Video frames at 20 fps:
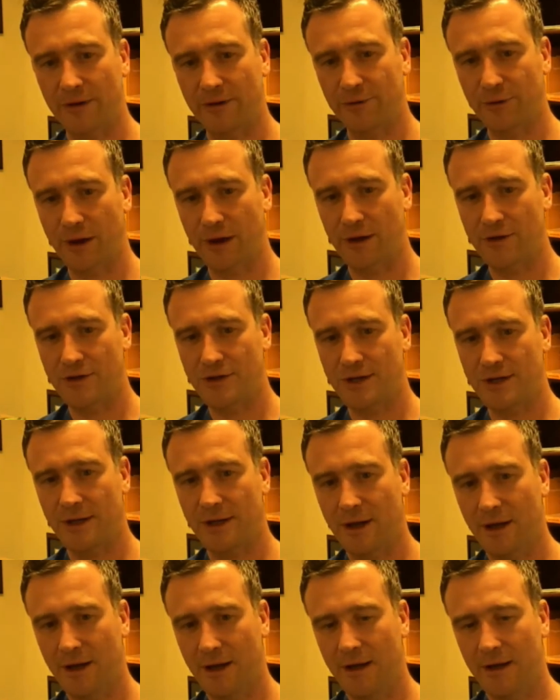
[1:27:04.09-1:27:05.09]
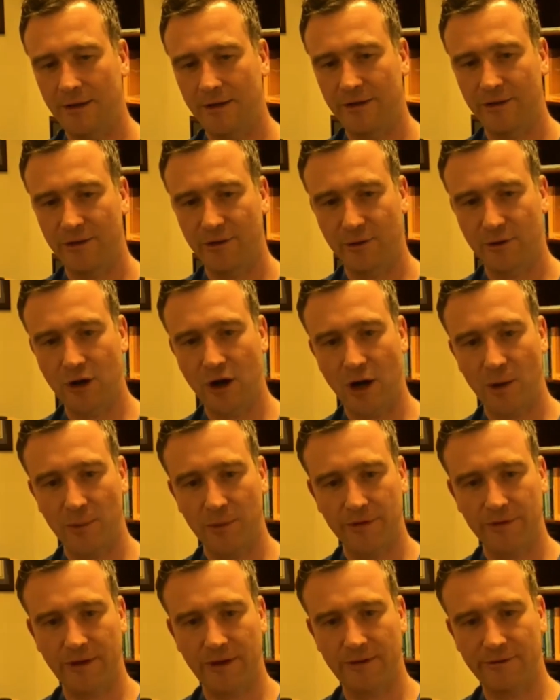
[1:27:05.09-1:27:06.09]
strategy to
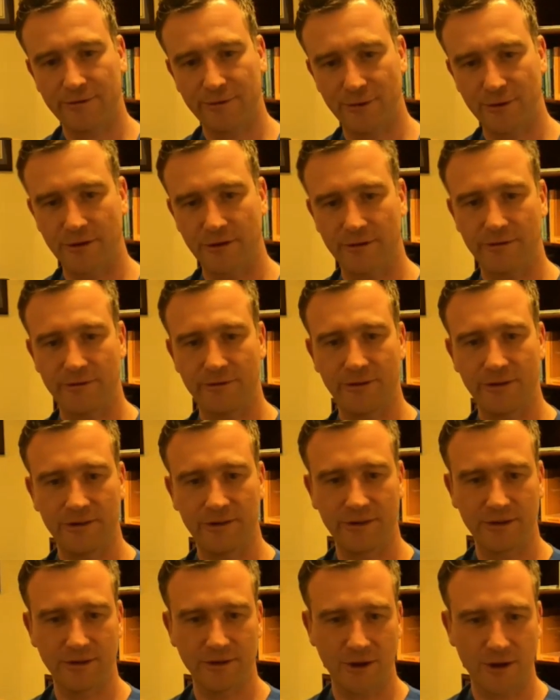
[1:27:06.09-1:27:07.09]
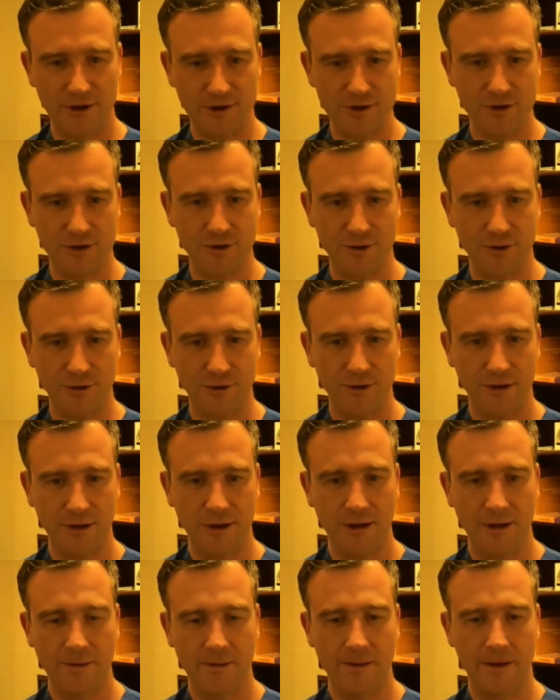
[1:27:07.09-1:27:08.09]
compensate for the physiological
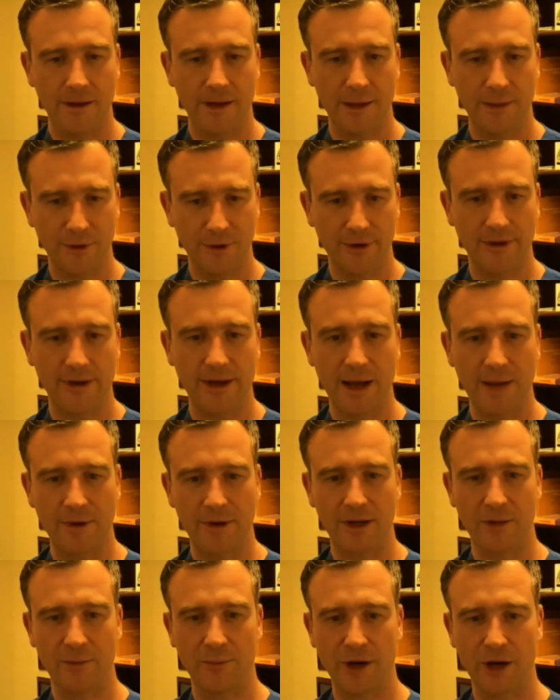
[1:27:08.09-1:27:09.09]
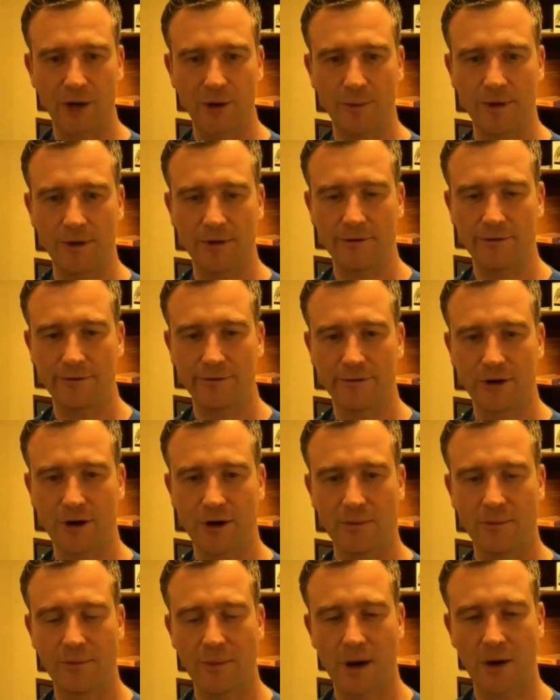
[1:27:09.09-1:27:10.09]
hemodynamic impairment
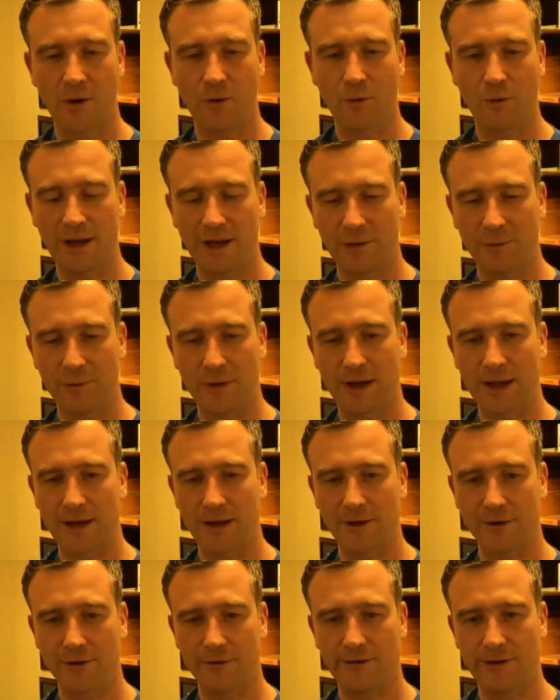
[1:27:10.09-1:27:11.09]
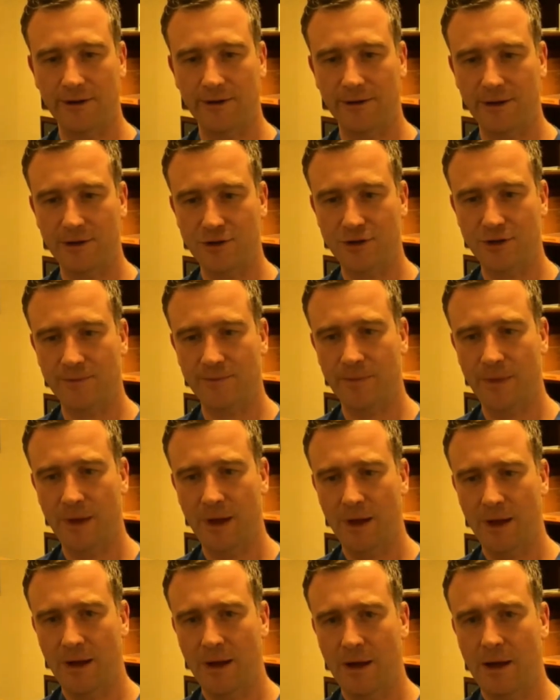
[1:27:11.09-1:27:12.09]
from weaning mechanical ventilation.
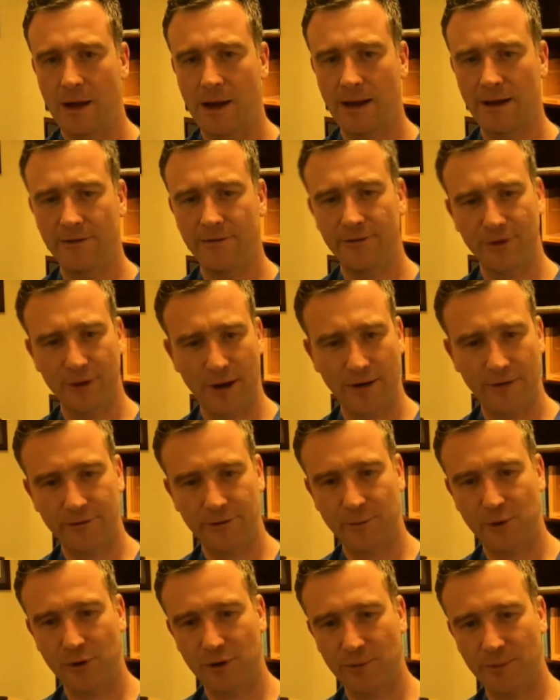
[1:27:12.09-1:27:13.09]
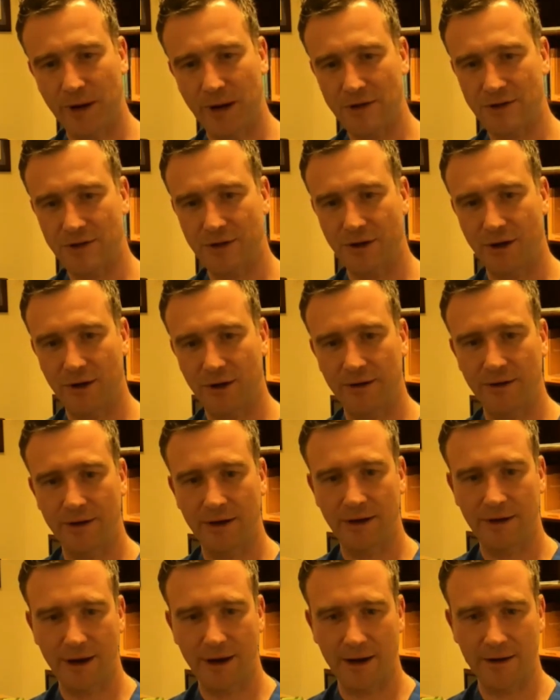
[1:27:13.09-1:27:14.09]
And if you have to put a patient on
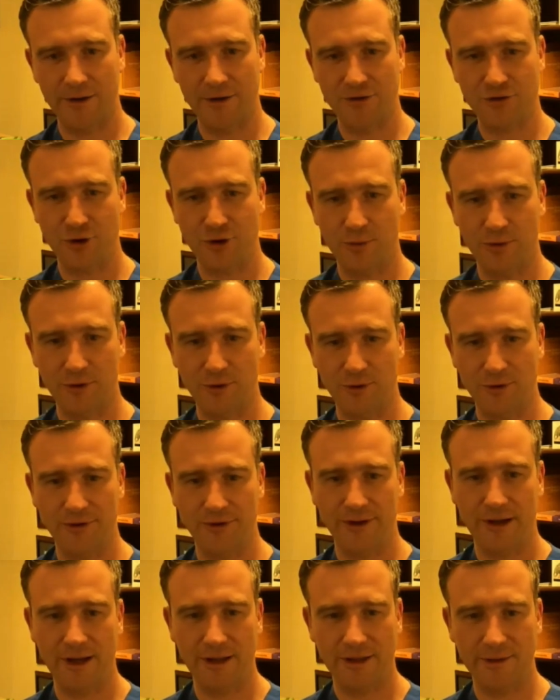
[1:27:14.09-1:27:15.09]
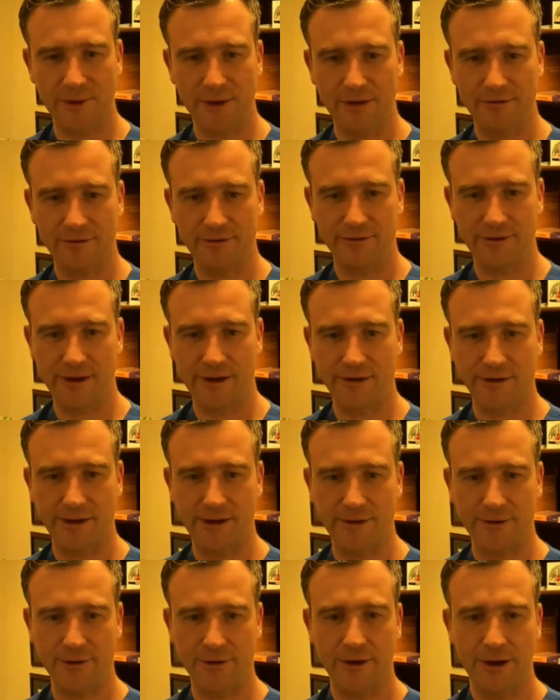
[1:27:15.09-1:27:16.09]
an inotrope in order to get them off the
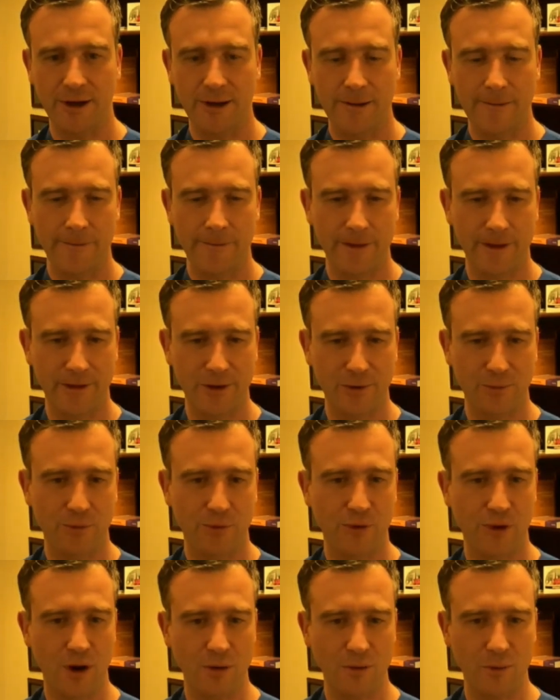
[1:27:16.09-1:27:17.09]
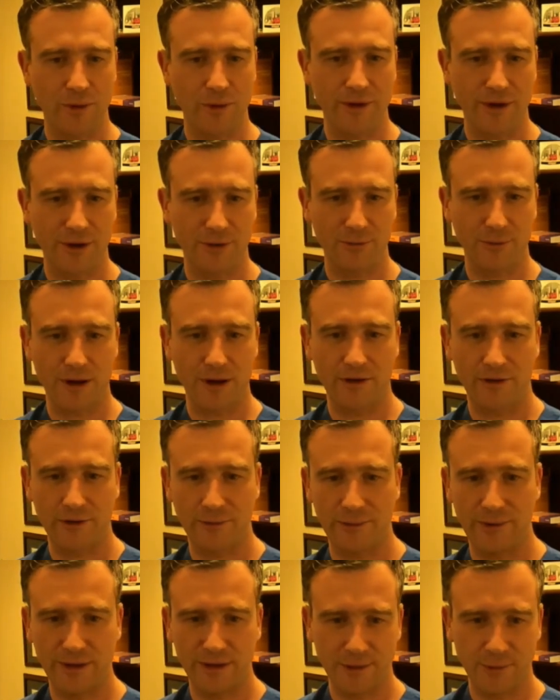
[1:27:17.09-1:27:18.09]
ventilator, then they're probably not ready
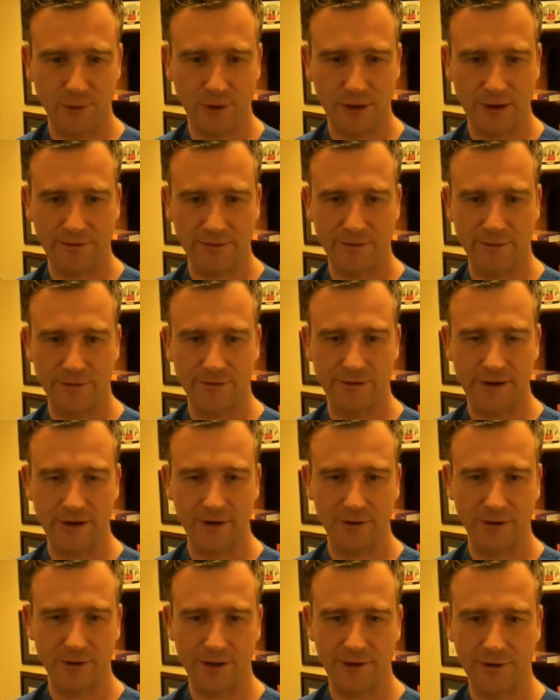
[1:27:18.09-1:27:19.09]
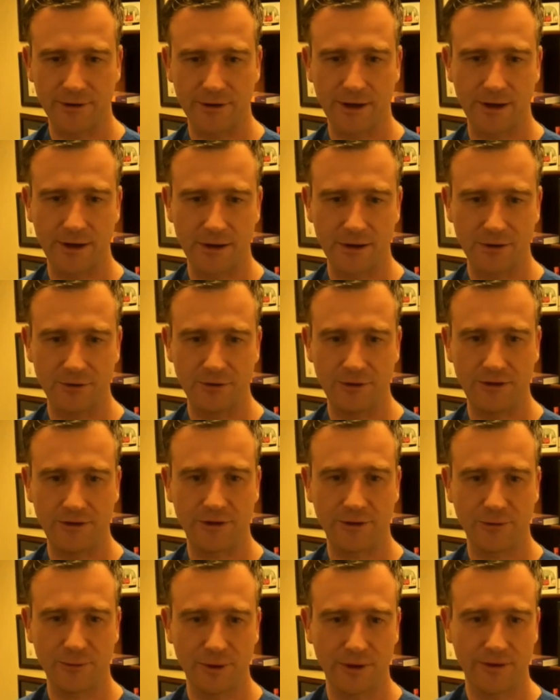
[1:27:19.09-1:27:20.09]
to be liberated from the ventilator yet, and you need
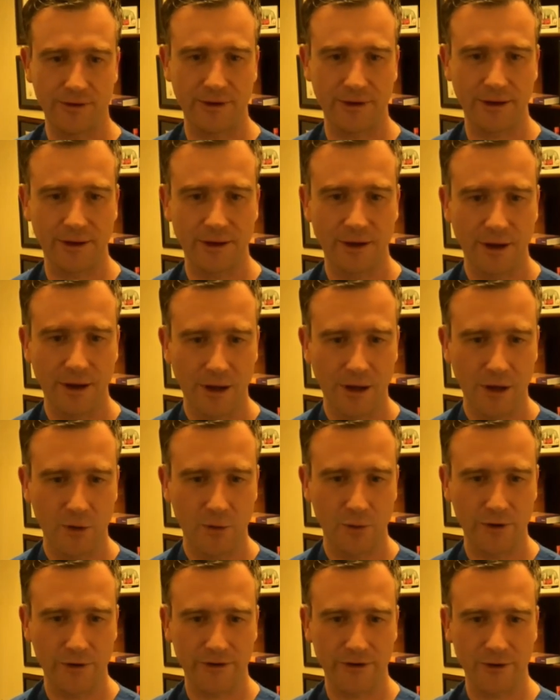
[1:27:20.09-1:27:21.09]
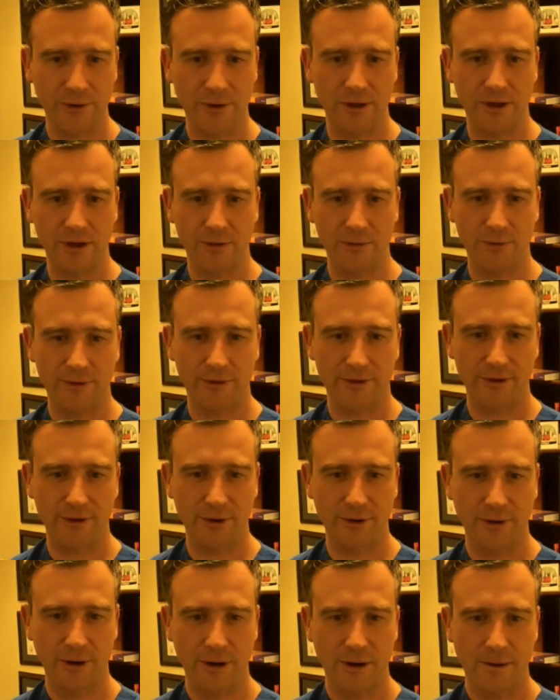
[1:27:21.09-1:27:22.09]
to rethink what's going on with
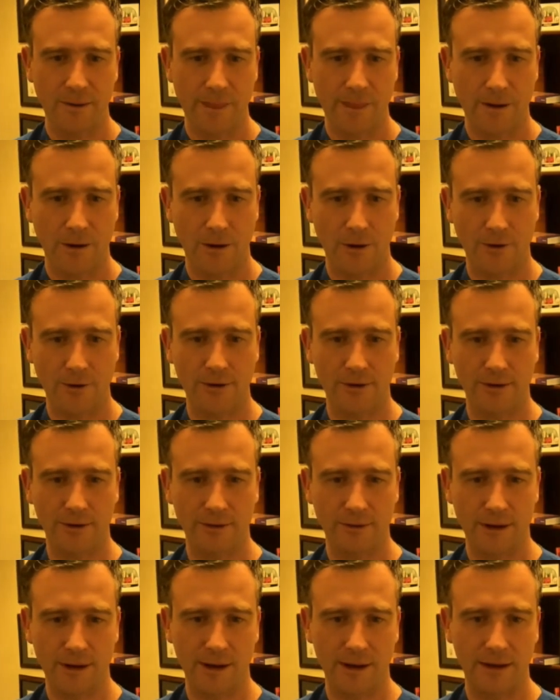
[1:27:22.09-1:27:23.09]
their heart and